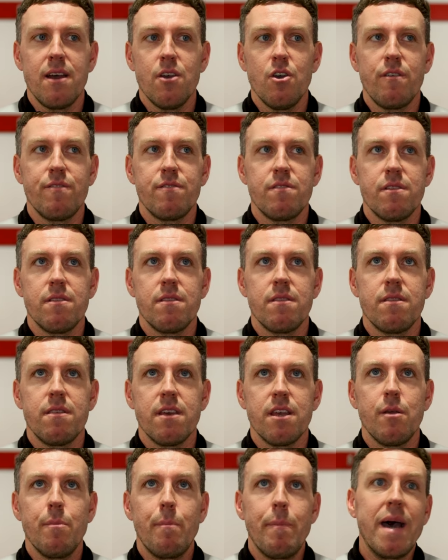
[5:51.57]
I often
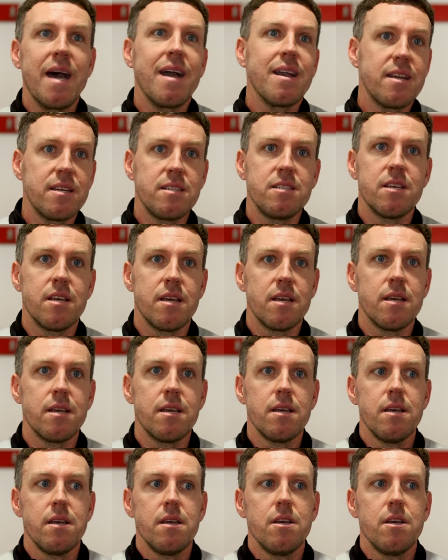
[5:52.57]
think back to